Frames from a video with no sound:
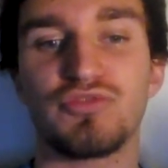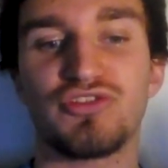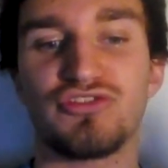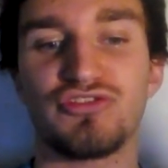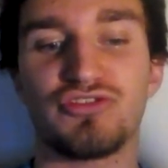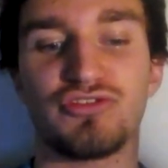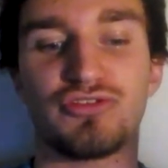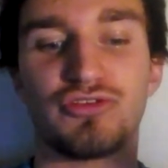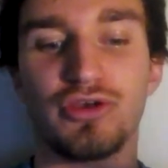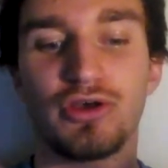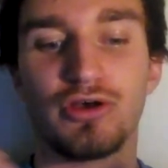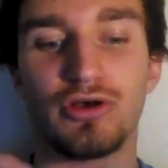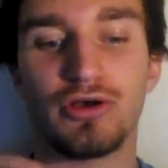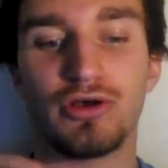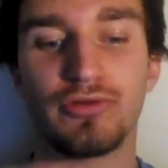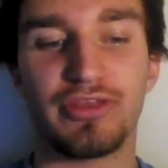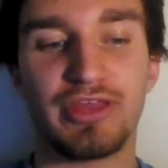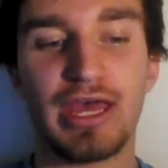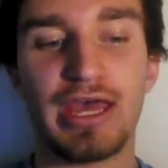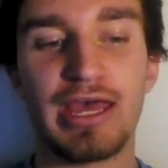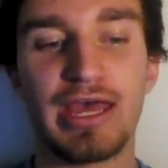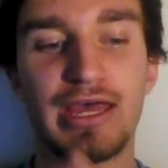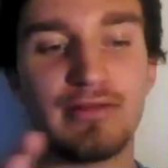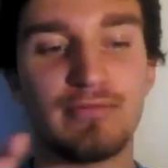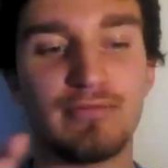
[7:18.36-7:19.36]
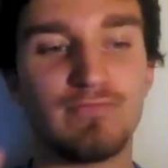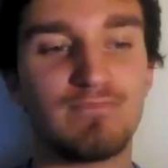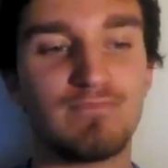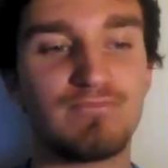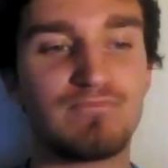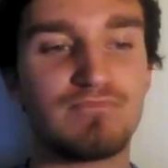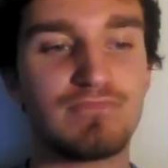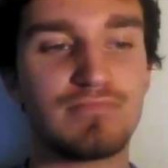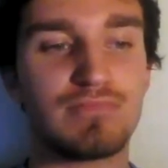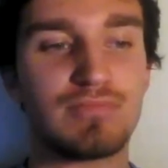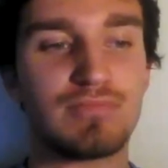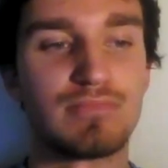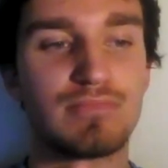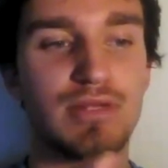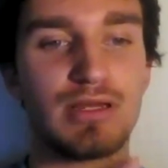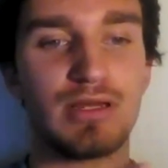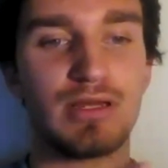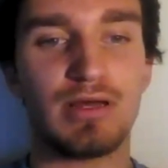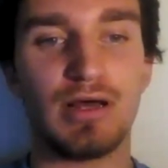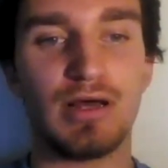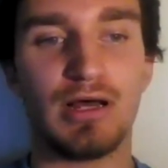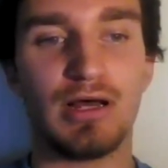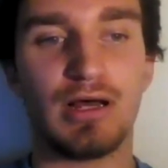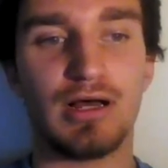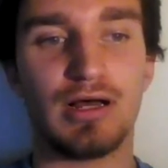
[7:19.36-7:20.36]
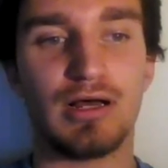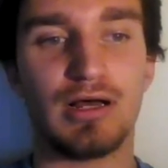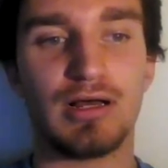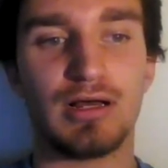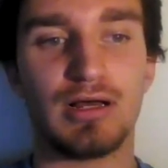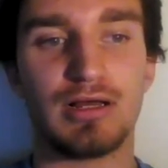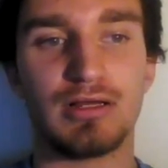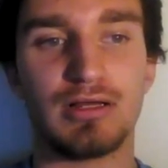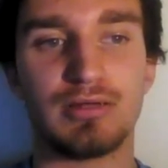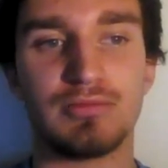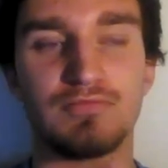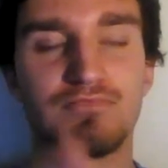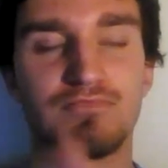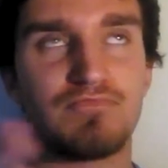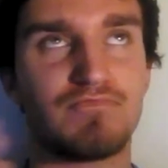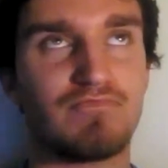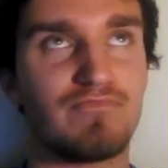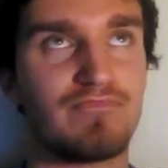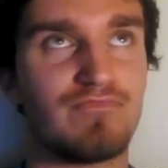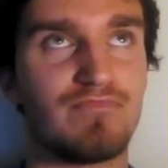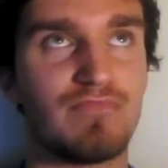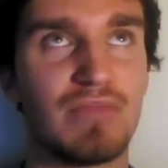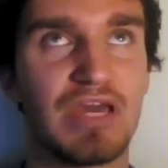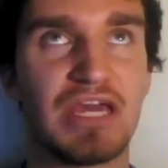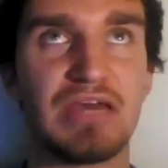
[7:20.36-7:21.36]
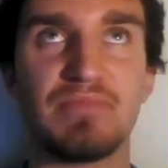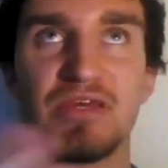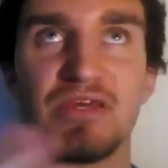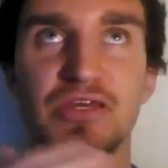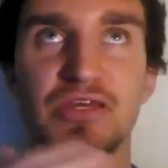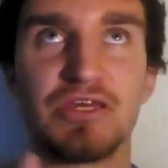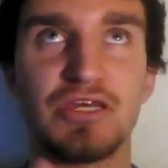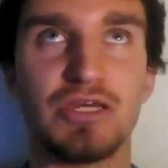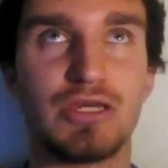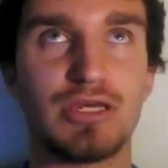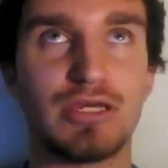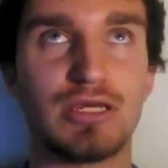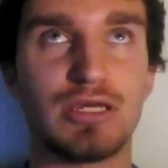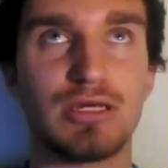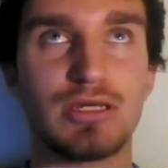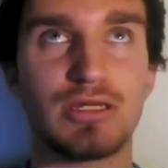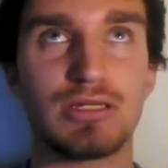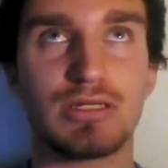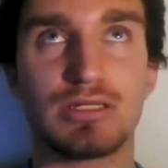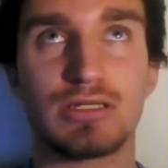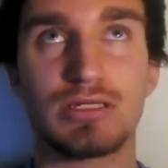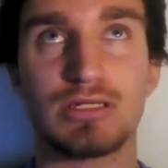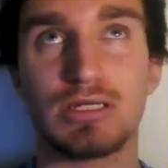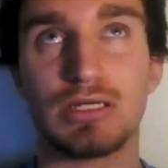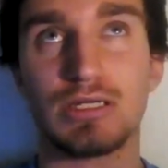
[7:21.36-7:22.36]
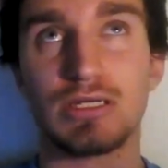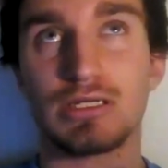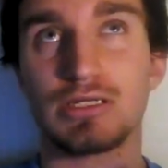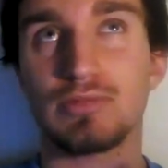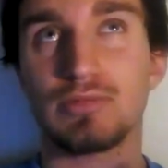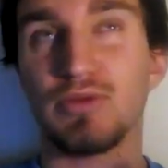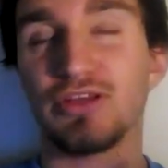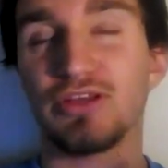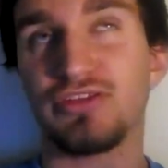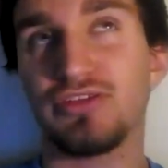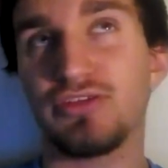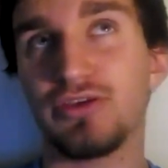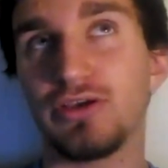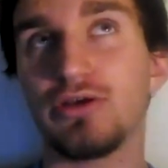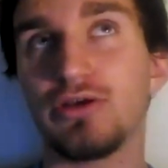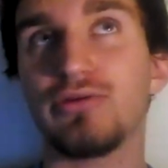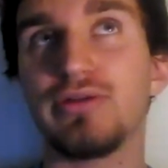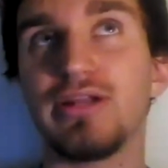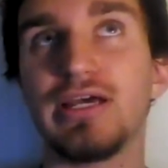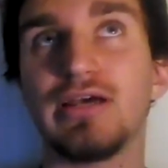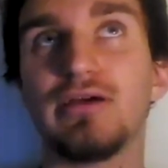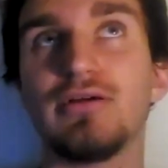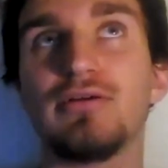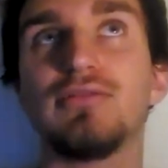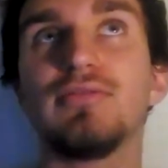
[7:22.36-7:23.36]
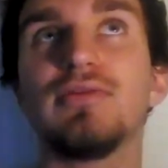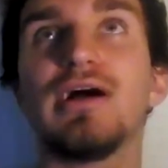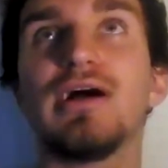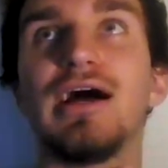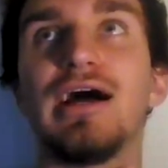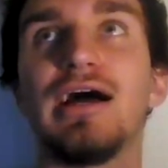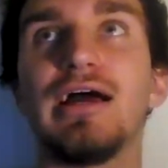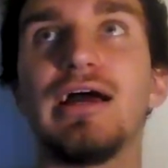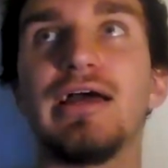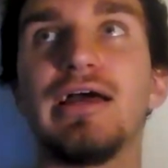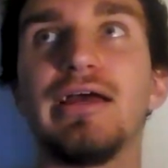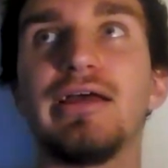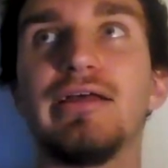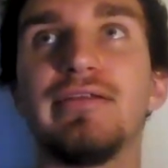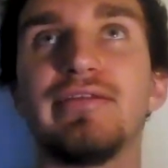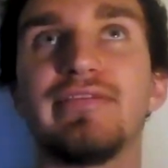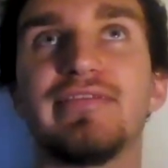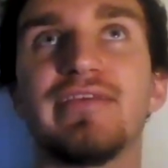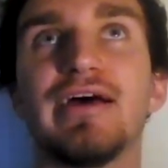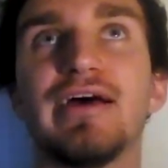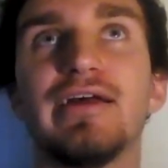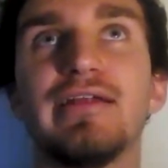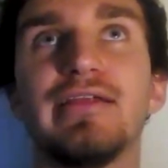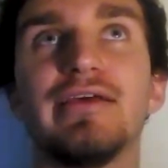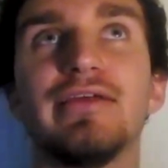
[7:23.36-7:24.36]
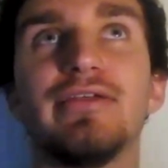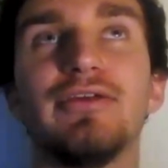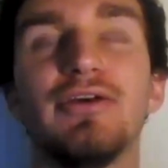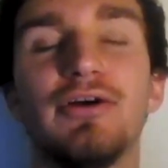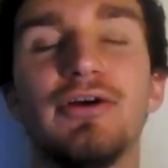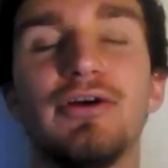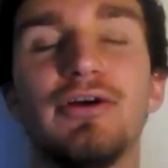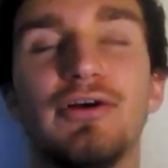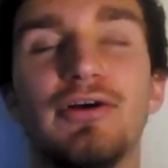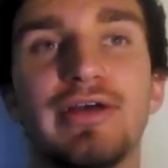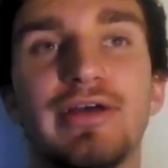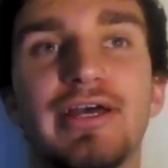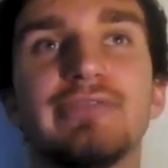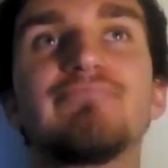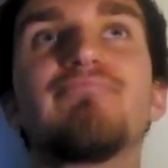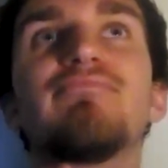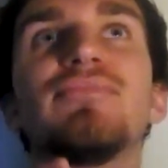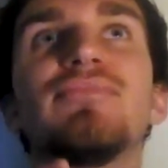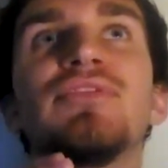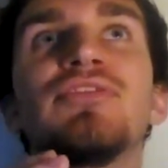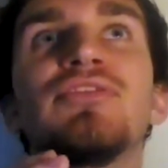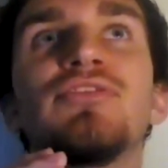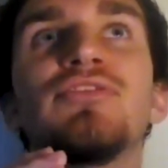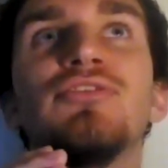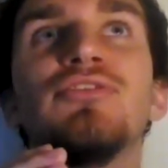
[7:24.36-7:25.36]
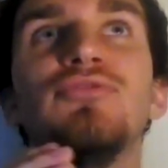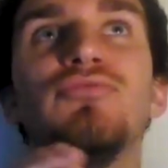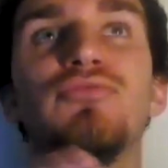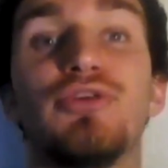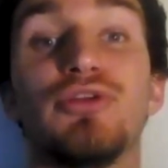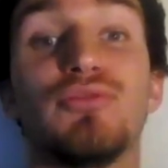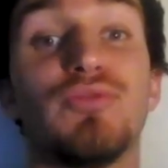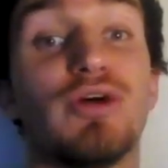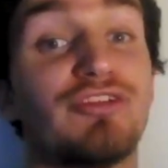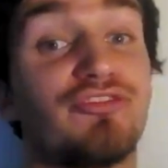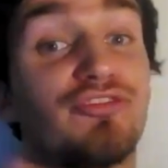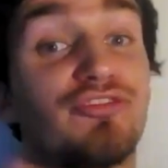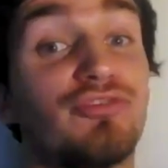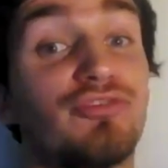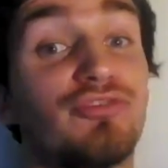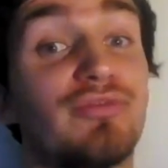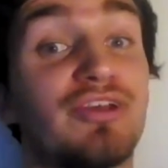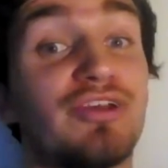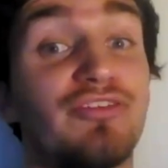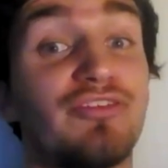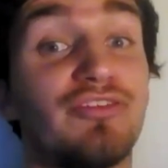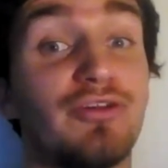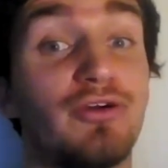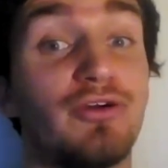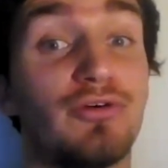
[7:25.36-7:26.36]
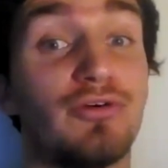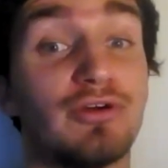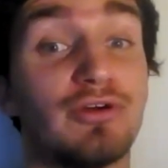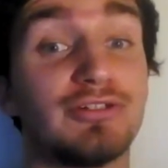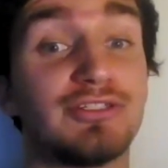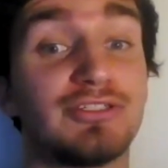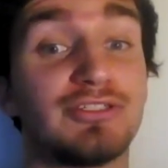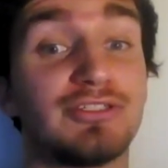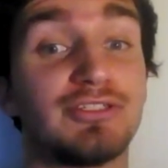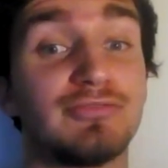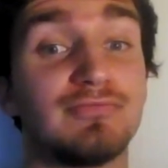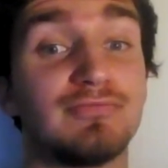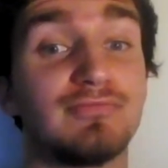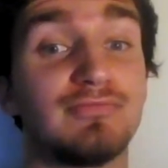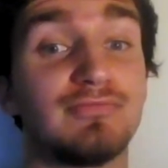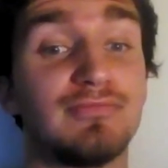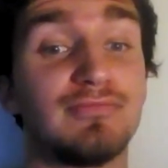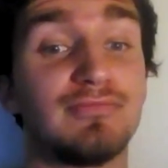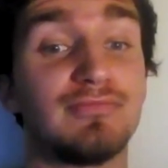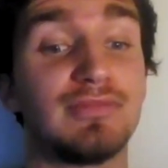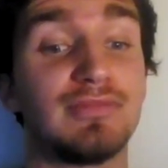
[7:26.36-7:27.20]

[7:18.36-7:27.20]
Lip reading: So then maybe 6 months ago now, I decided, okay, I'm going to watch the rest of the course.